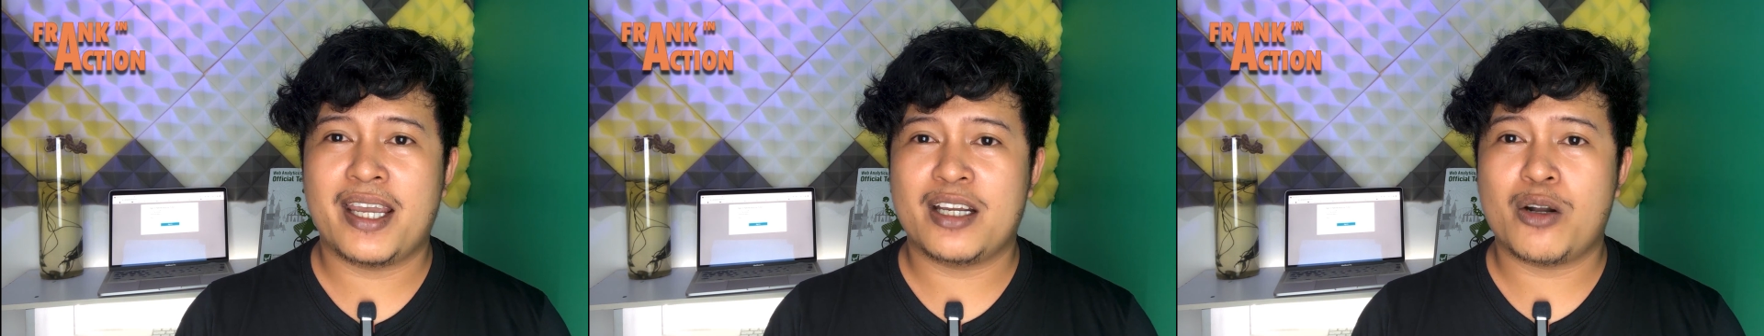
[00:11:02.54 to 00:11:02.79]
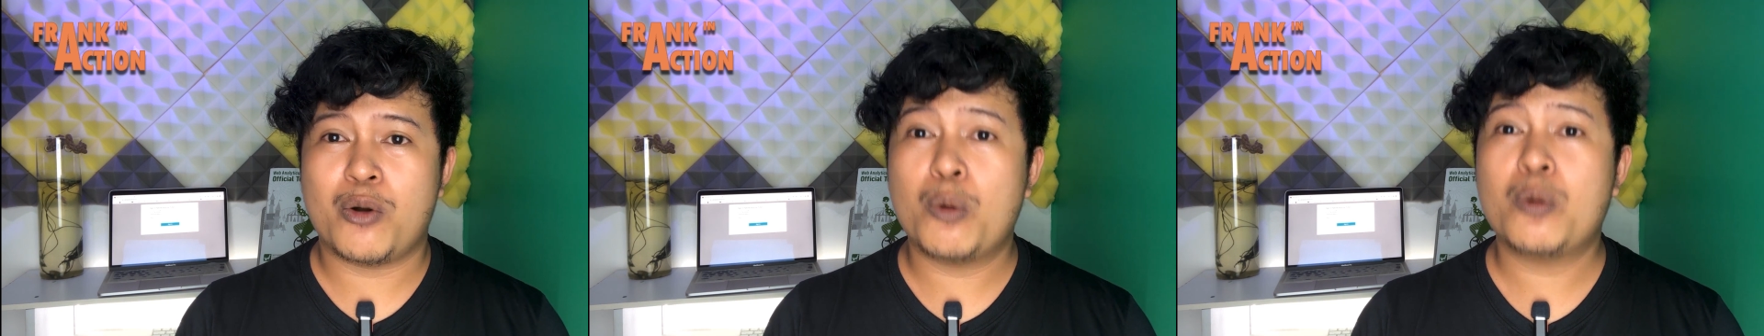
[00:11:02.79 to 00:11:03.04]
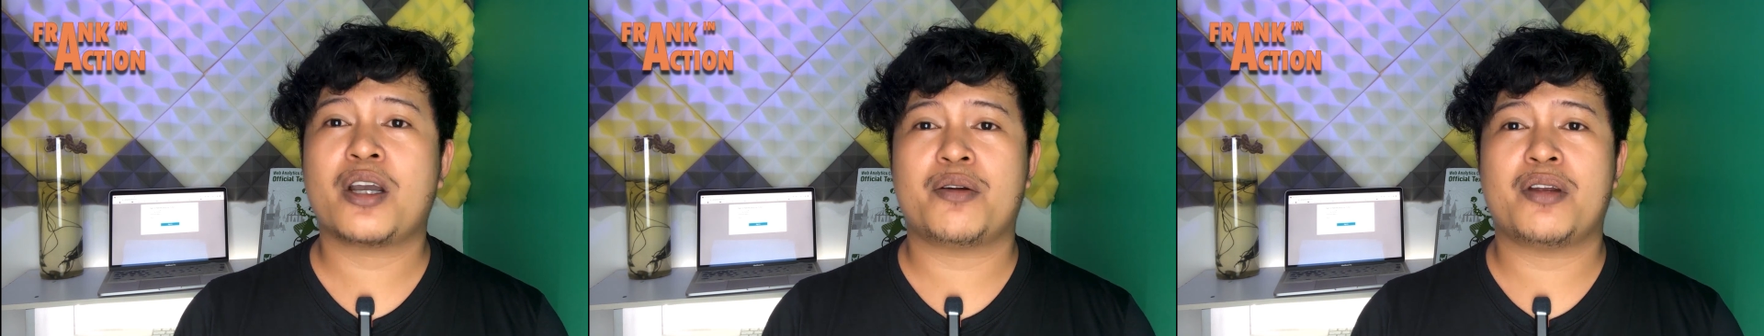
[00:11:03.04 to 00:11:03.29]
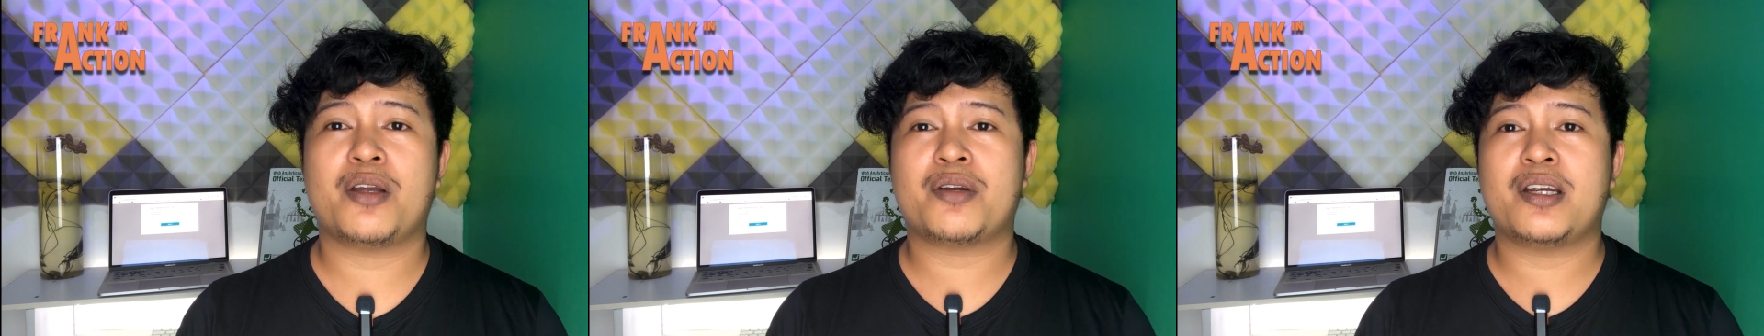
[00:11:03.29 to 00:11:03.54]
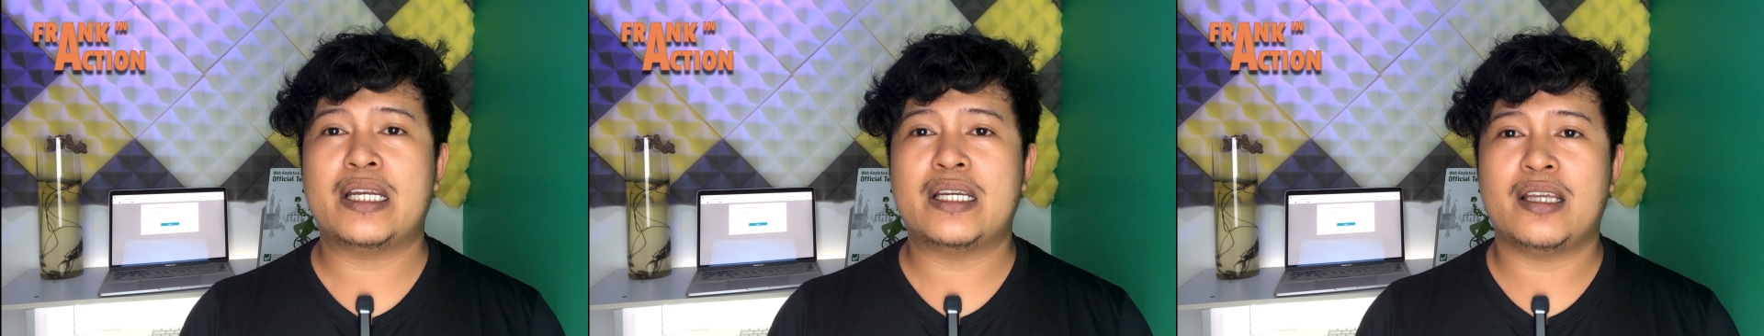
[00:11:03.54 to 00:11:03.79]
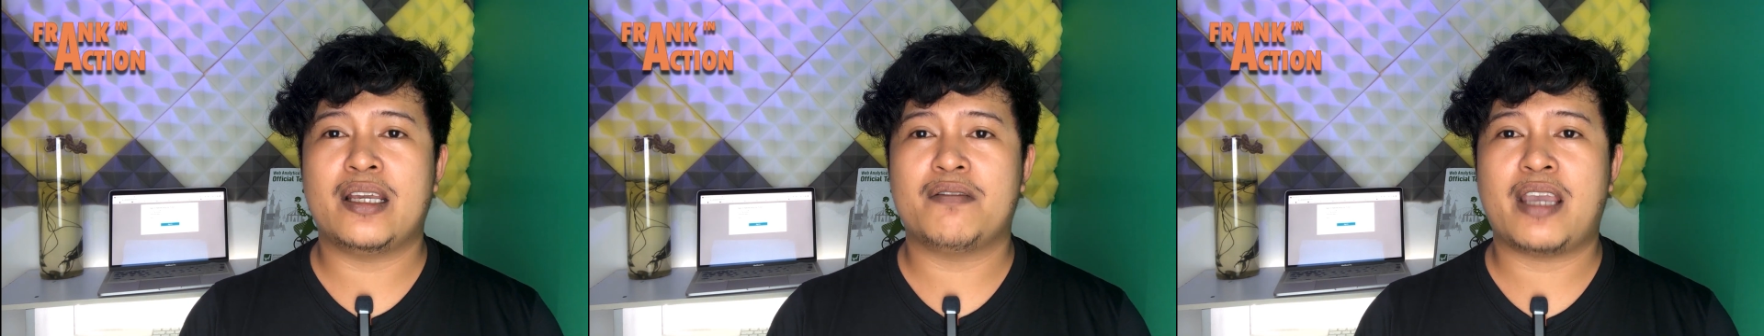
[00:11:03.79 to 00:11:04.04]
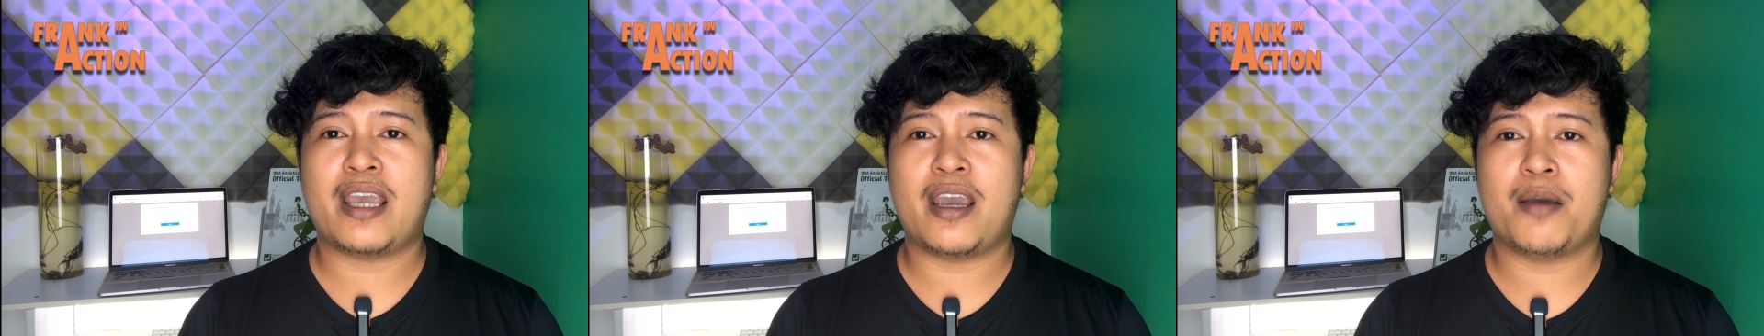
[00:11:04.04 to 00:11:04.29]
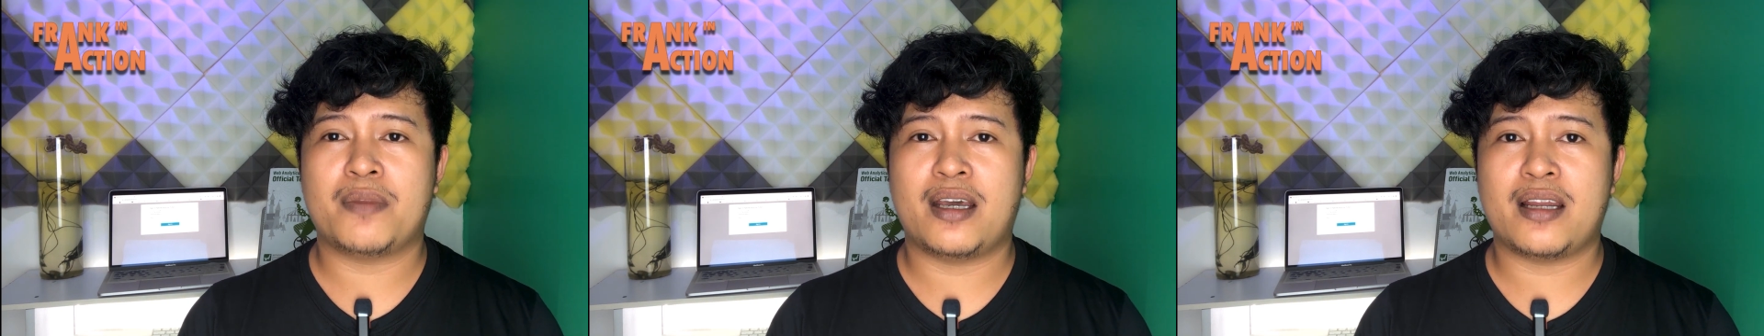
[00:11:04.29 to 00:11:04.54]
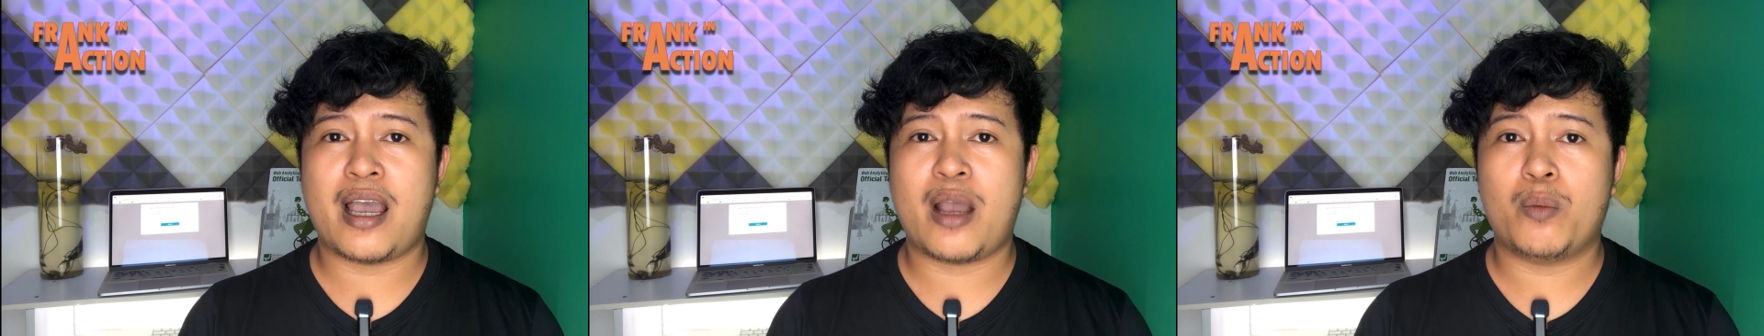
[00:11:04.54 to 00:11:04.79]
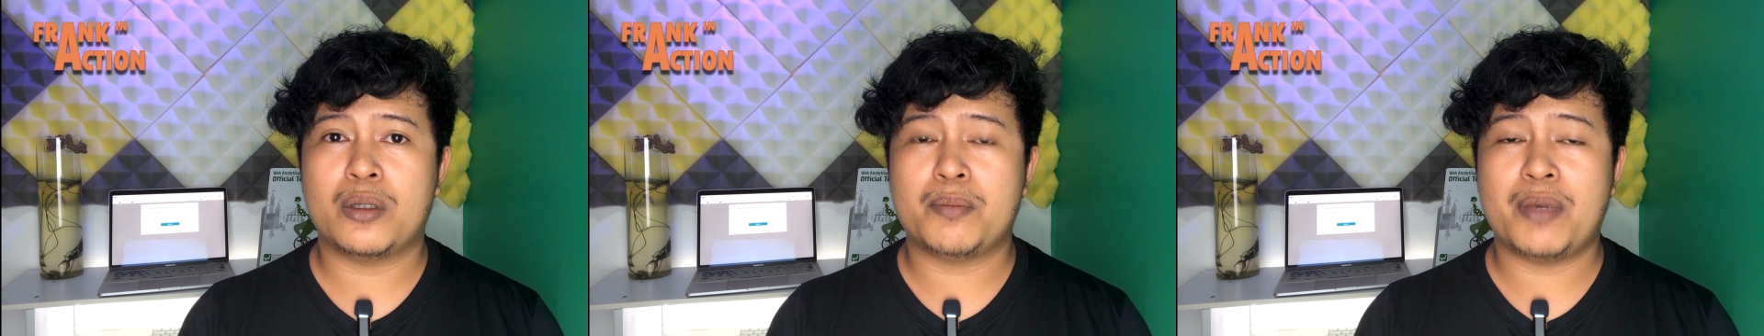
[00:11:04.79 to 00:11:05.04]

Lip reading: whole career here at Nativecamp that I will